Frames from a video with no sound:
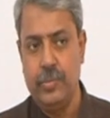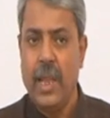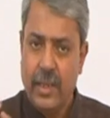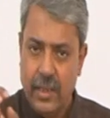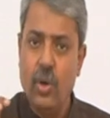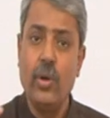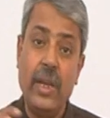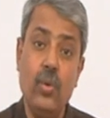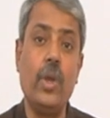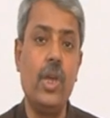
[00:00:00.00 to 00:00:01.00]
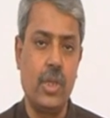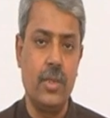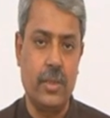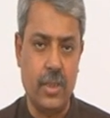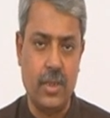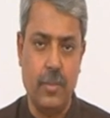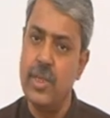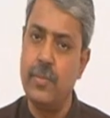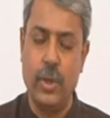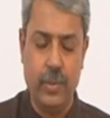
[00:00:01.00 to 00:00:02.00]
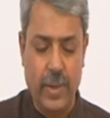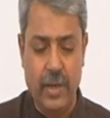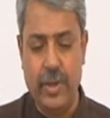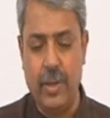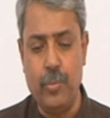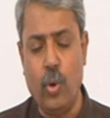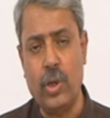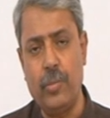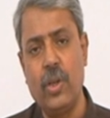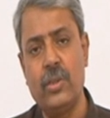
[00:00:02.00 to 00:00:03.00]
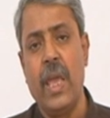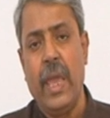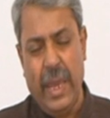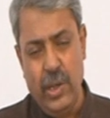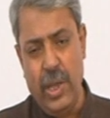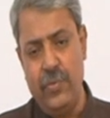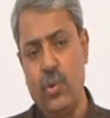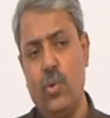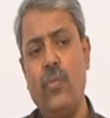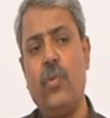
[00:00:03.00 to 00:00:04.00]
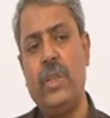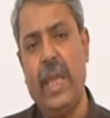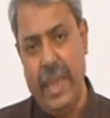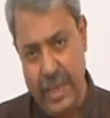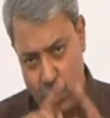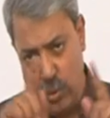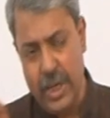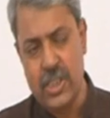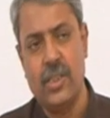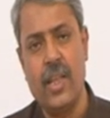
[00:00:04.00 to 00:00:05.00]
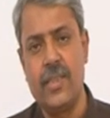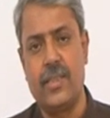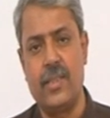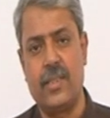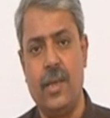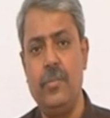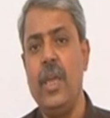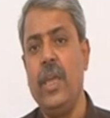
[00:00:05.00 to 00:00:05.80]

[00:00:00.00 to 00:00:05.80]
like your education system, is very, very, very important, because if you go for the educational system,